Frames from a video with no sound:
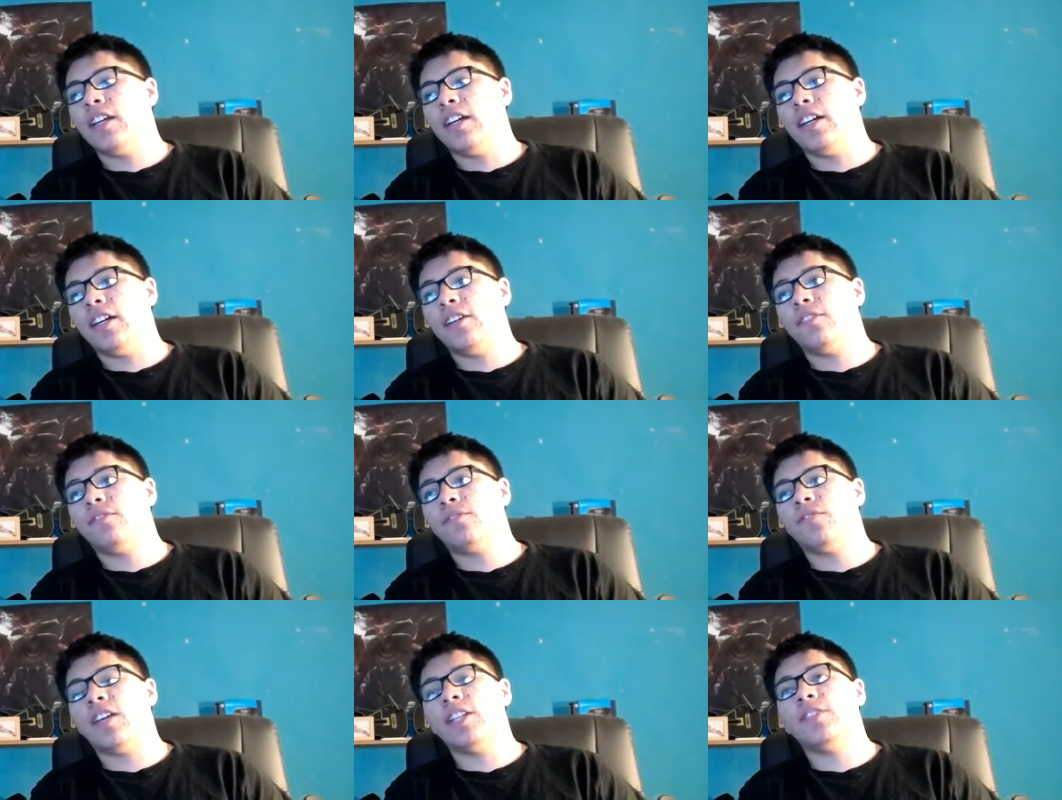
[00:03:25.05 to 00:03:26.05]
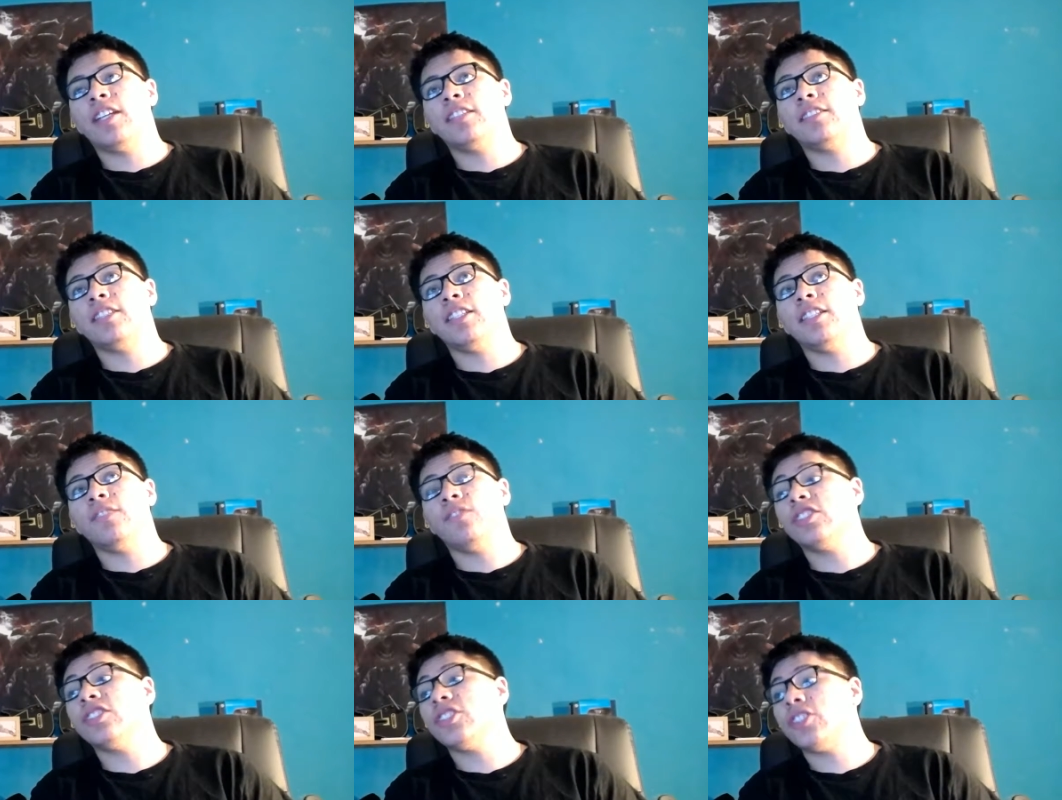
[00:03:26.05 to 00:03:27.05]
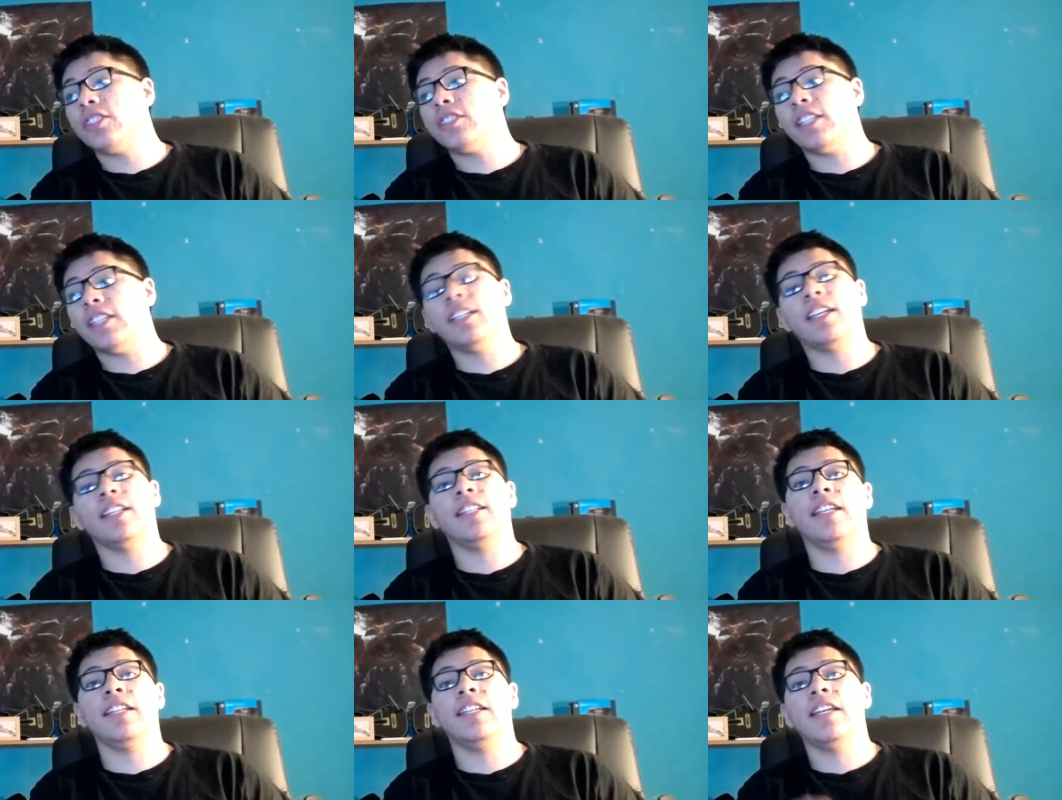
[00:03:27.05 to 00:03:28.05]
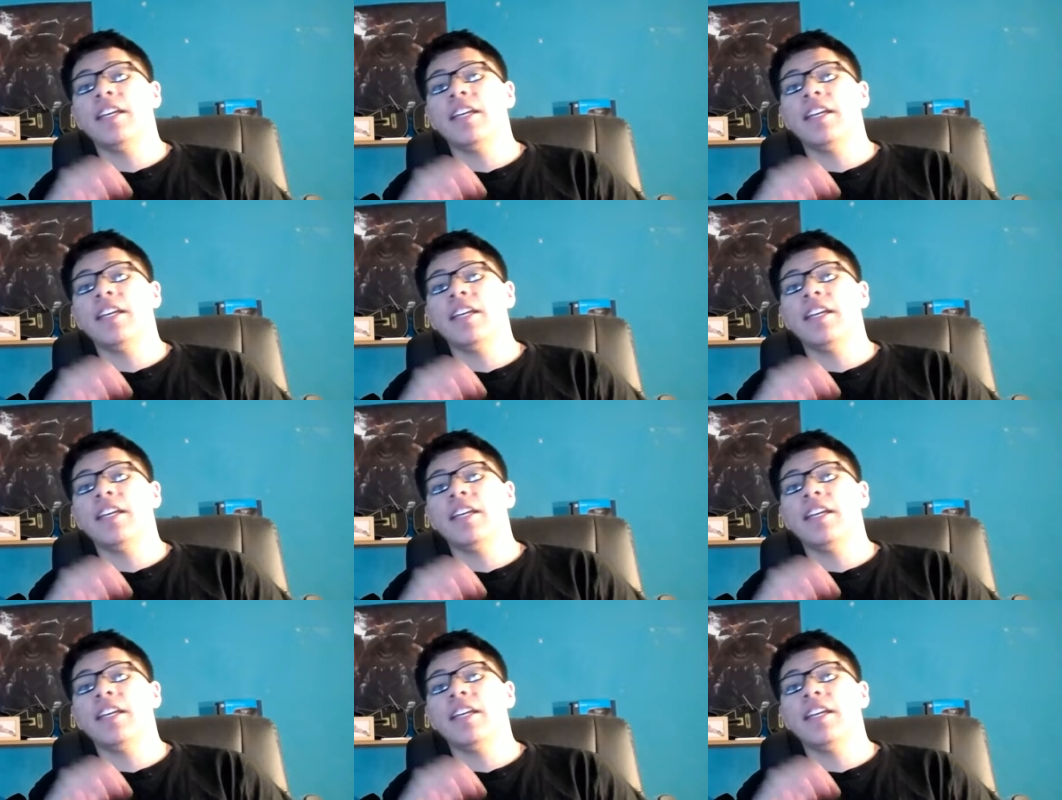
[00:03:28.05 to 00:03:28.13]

Final Fantasy Versus 13. And then